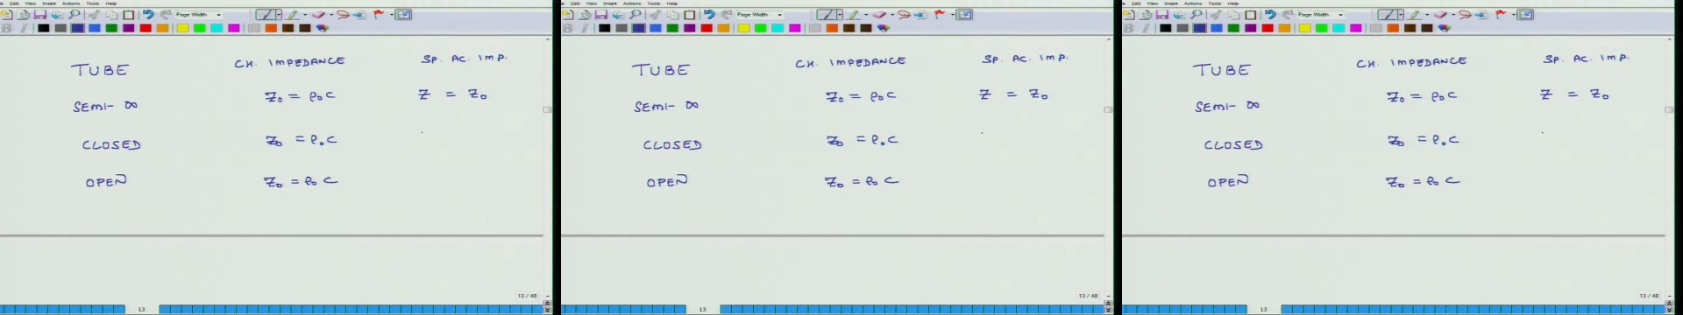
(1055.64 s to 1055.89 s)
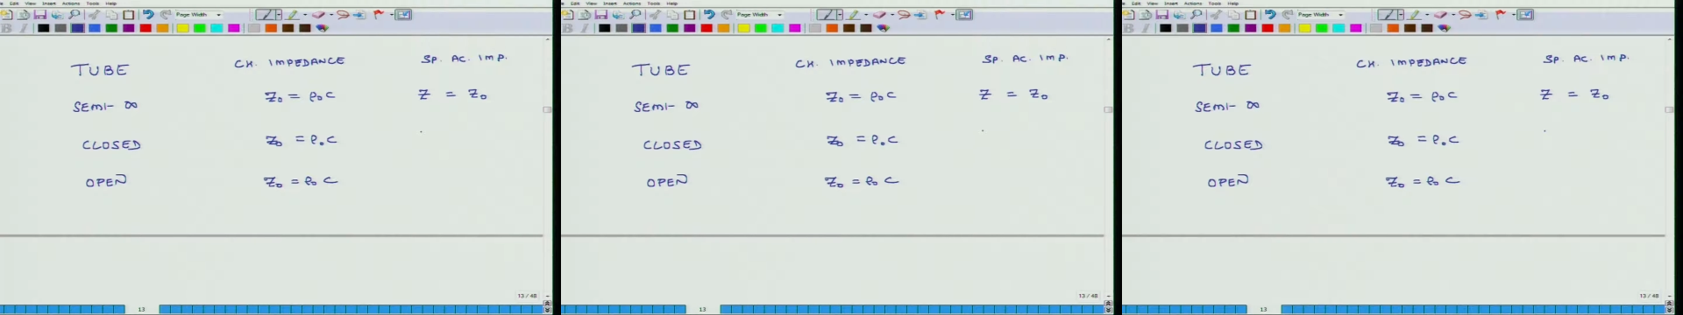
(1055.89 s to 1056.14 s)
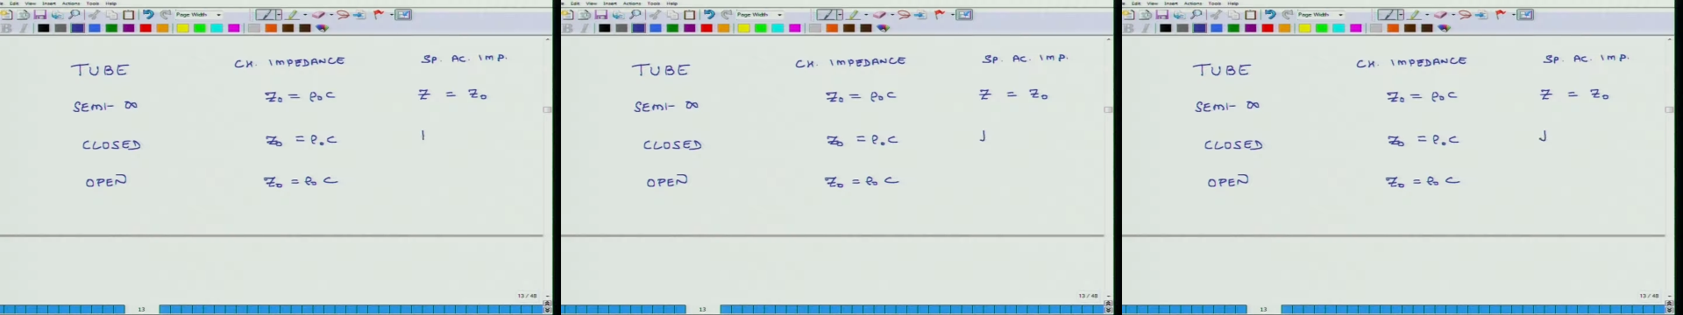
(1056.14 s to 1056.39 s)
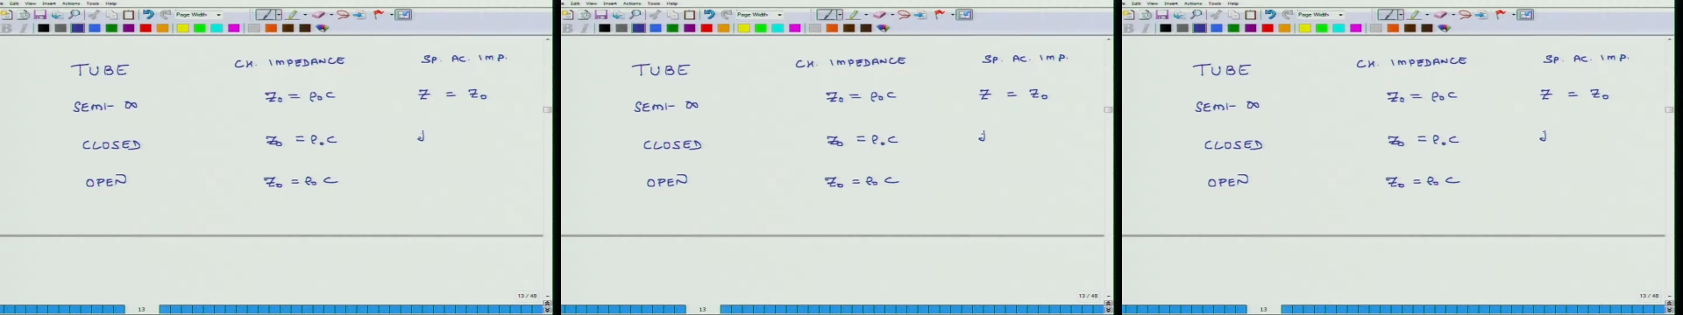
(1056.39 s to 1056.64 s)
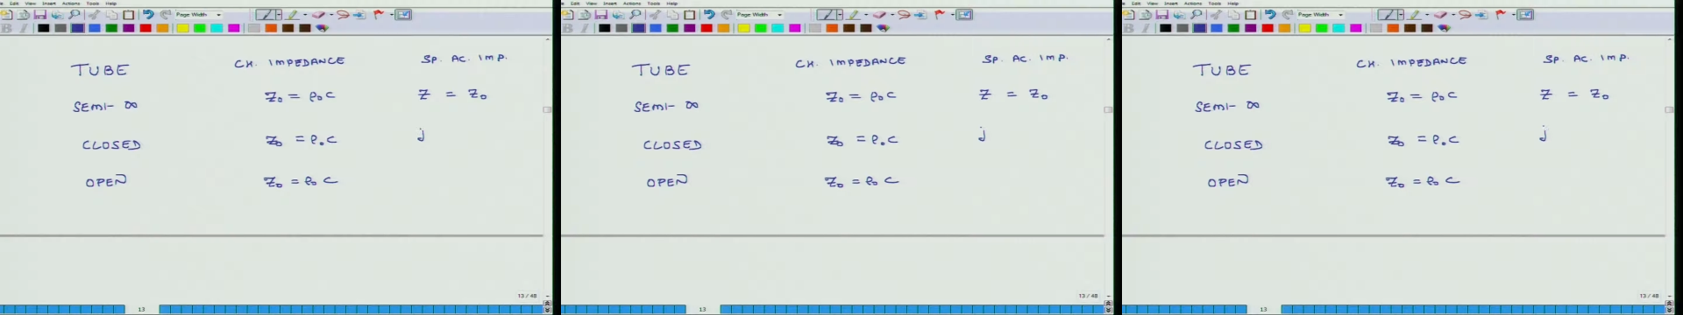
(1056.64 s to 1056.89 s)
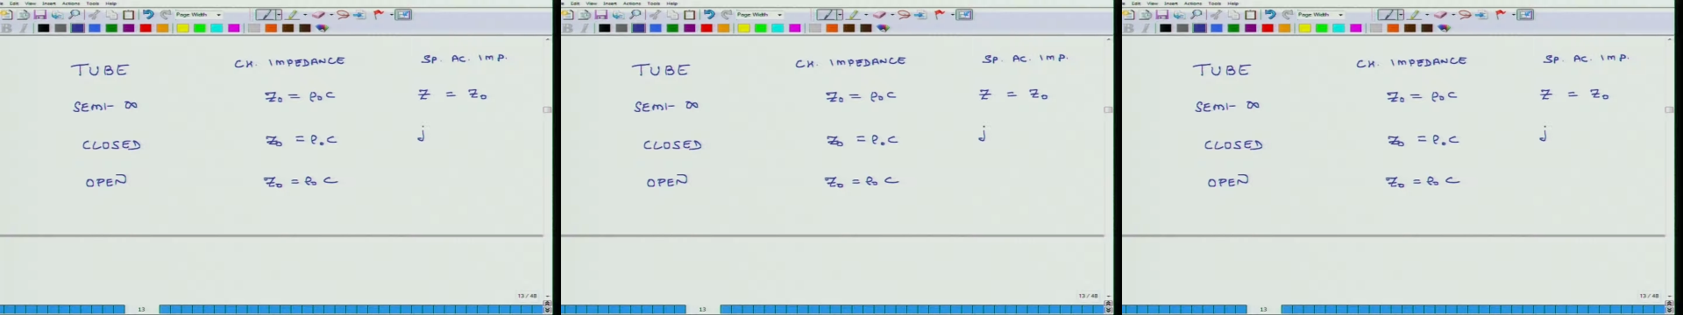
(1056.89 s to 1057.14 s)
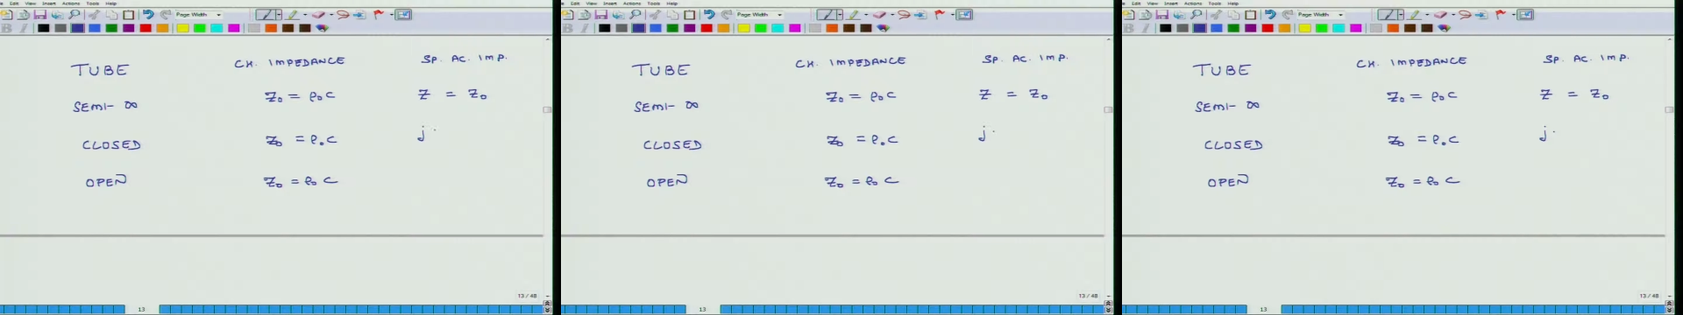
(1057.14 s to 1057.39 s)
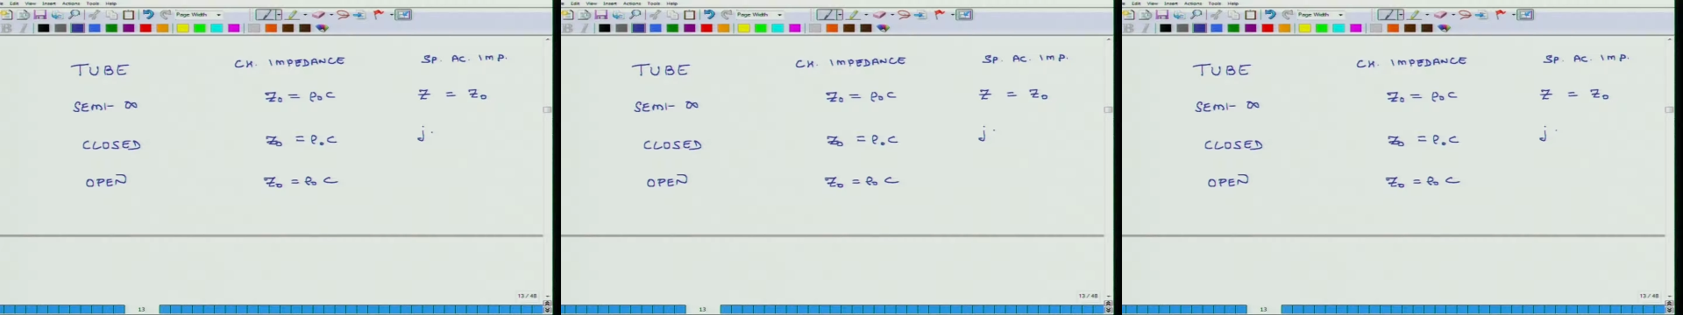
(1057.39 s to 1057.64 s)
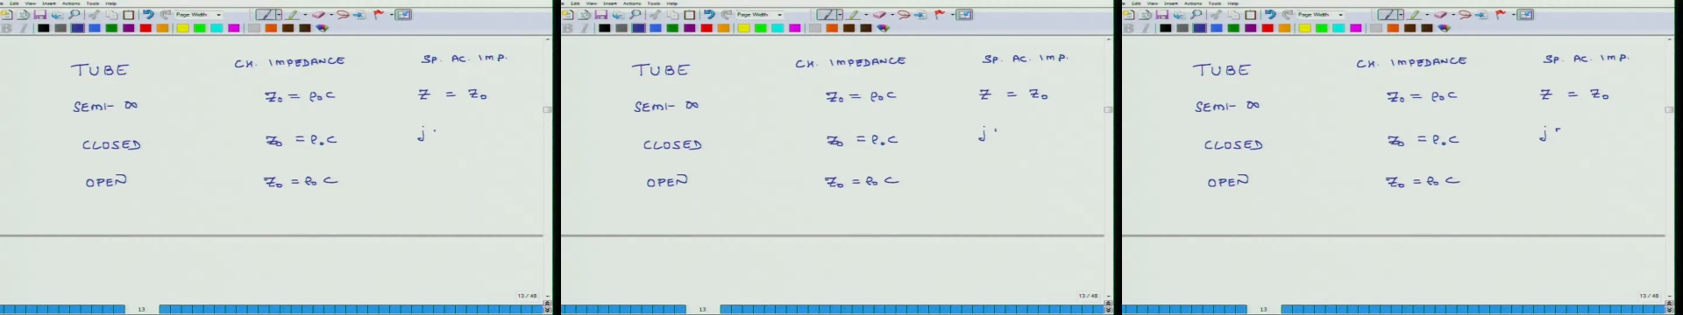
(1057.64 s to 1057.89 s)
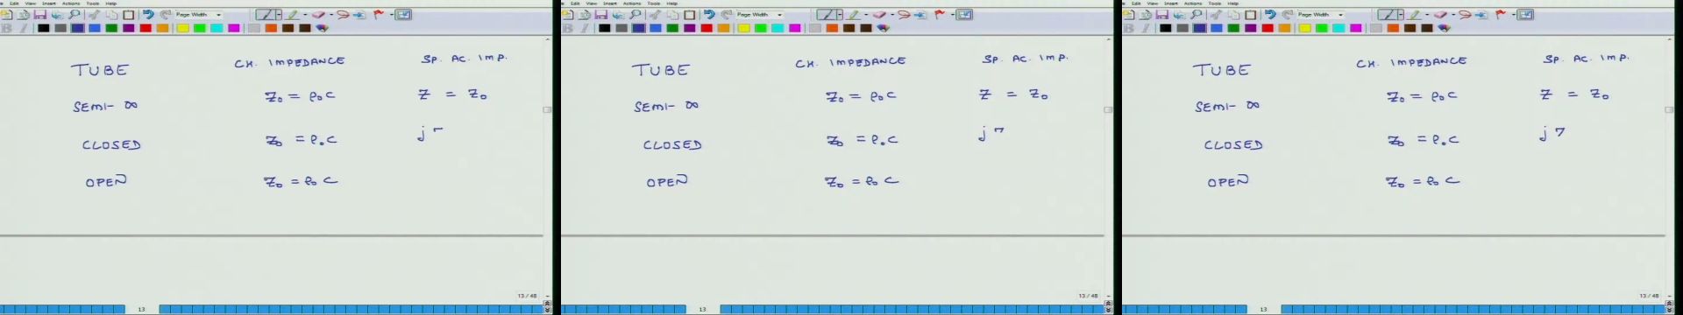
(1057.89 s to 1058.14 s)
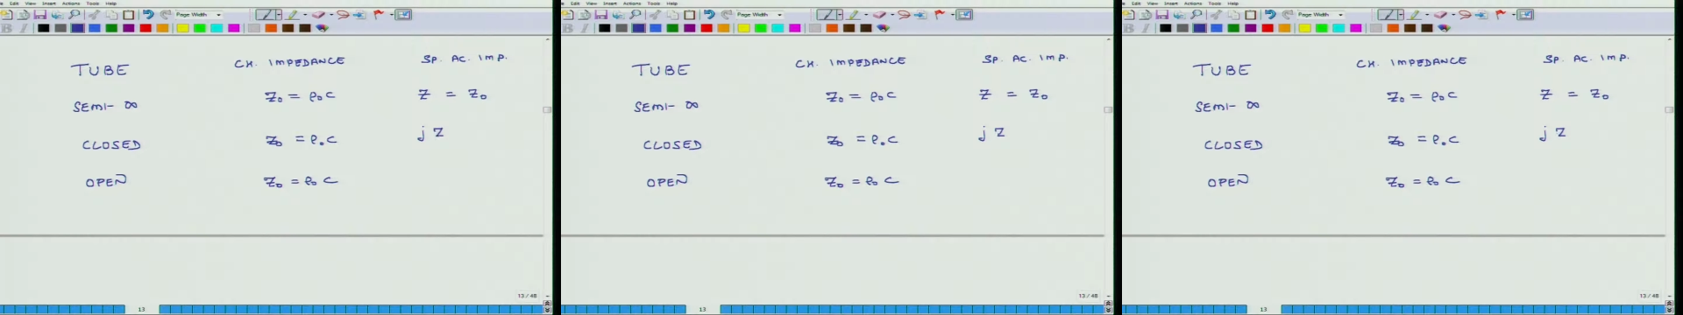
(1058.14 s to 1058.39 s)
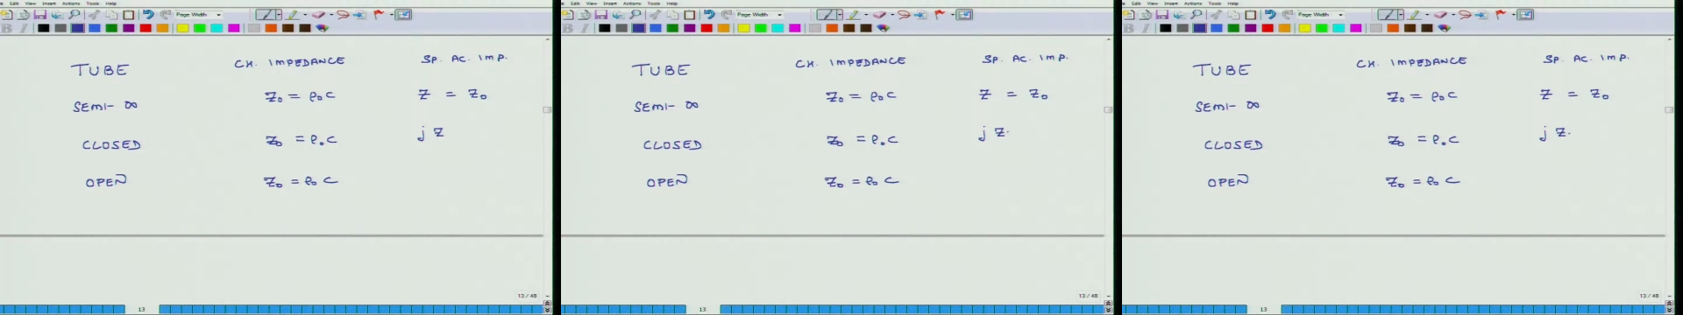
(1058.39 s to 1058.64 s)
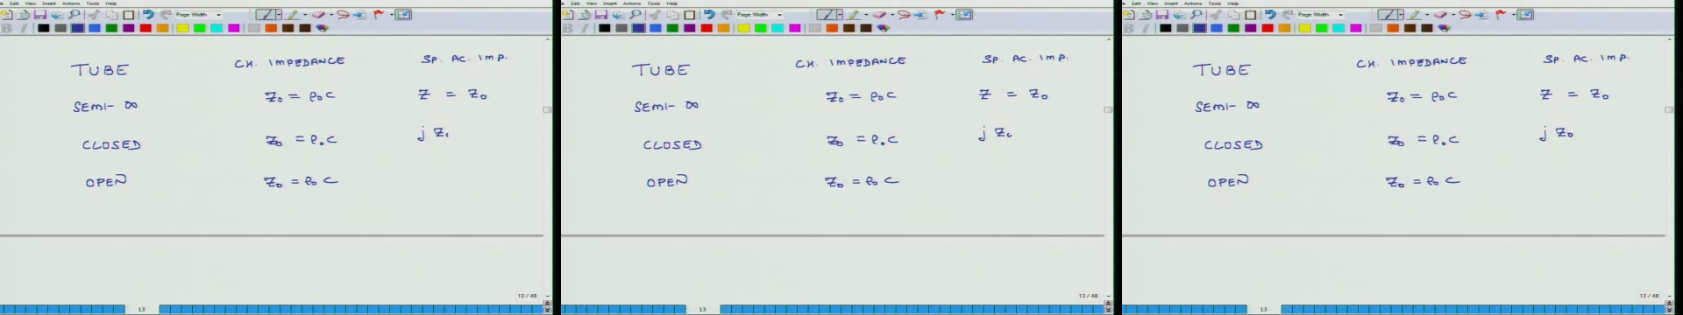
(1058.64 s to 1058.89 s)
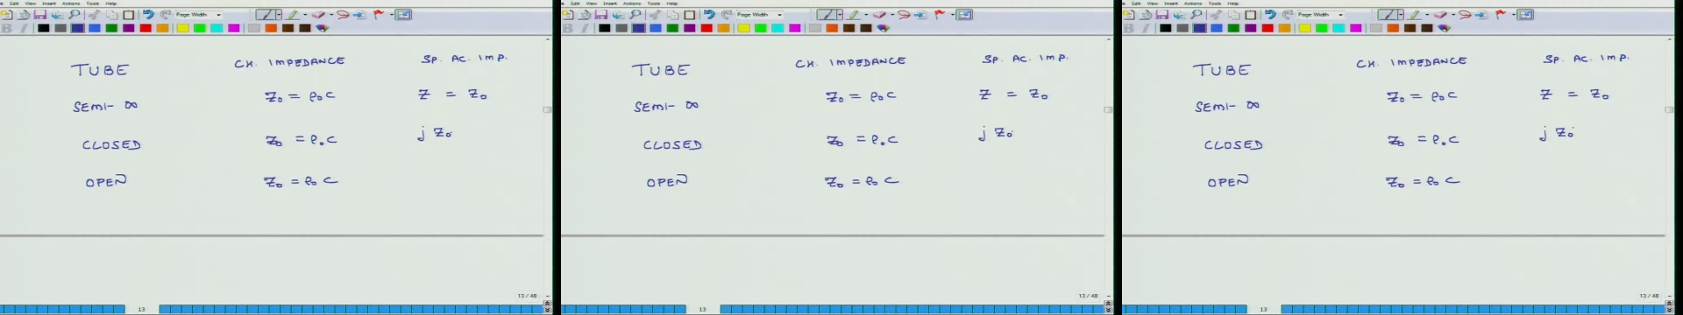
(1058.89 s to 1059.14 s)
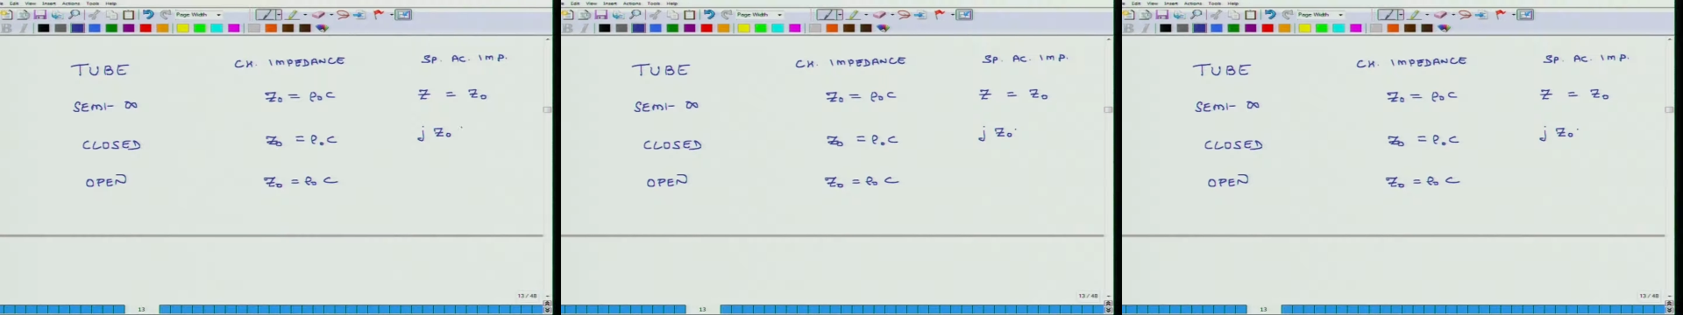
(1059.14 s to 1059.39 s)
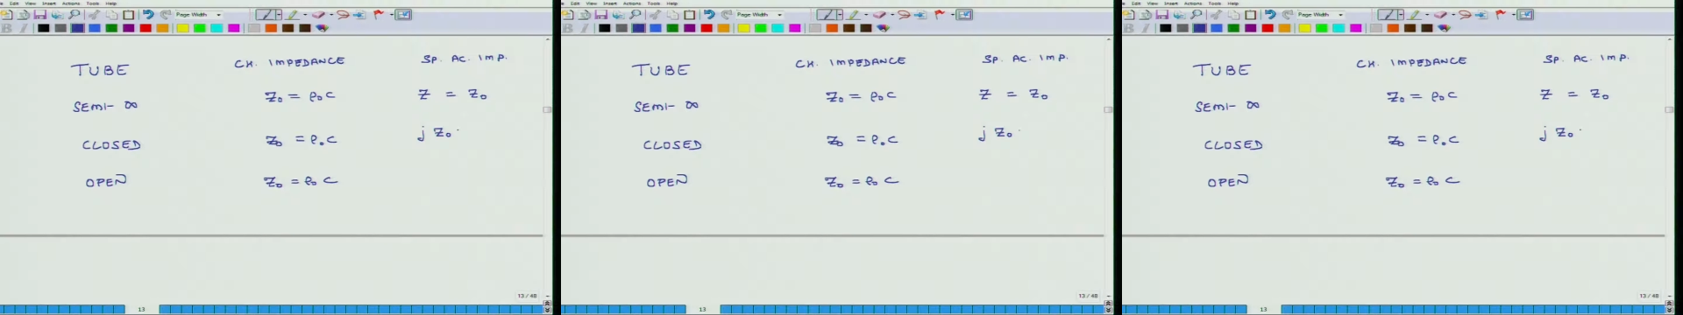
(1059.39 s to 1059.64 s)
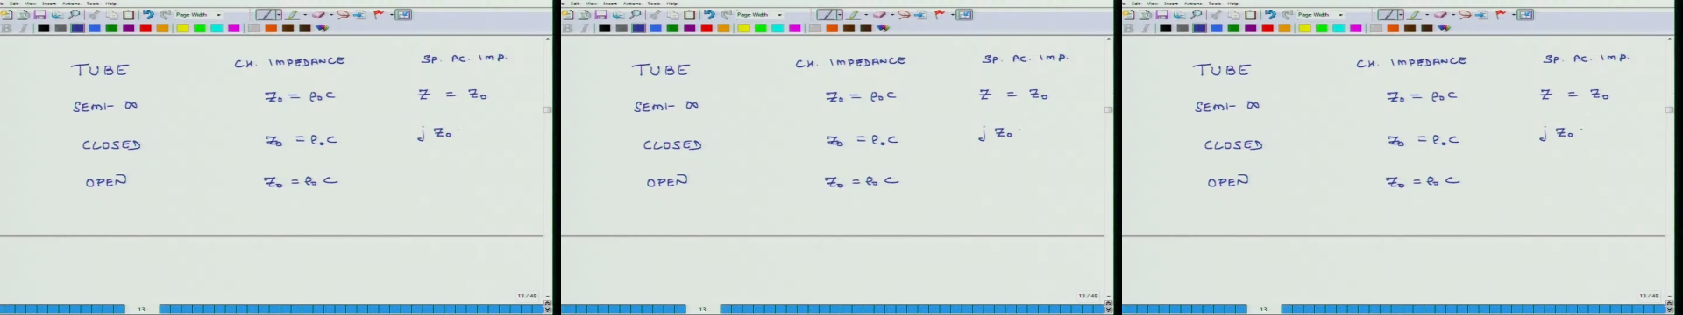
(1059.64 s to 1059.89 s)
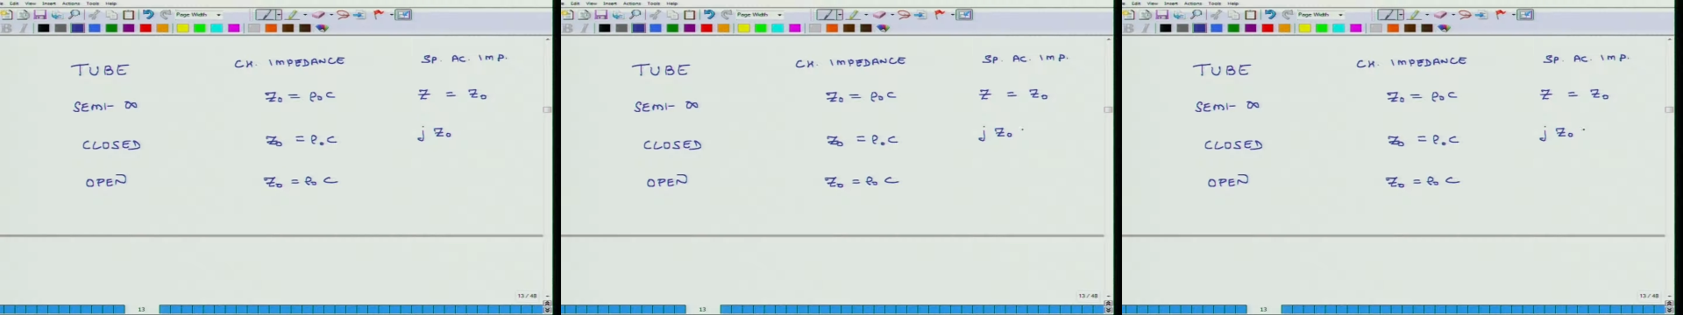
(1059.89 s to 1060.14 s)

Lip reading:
Nobody's mouth can be seen.